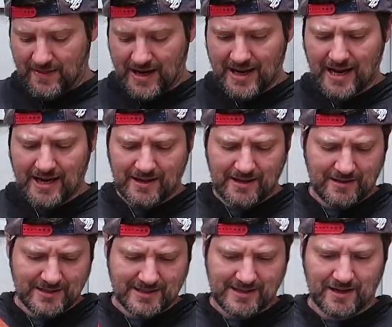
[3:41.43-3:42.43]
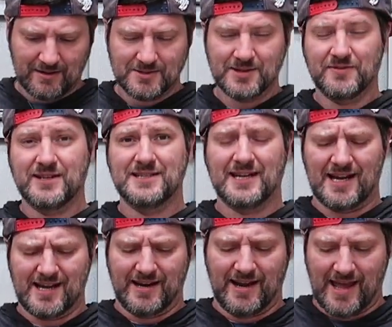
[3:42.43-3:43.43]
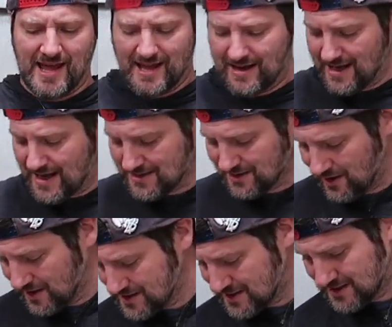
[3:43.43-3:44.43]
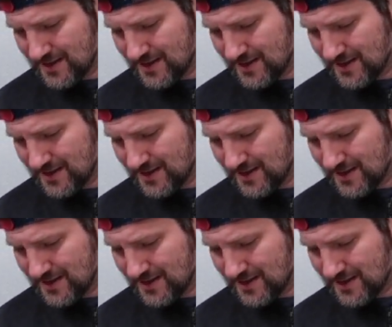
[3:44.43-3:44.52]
then I got a Settlers of Catan, and as long as it's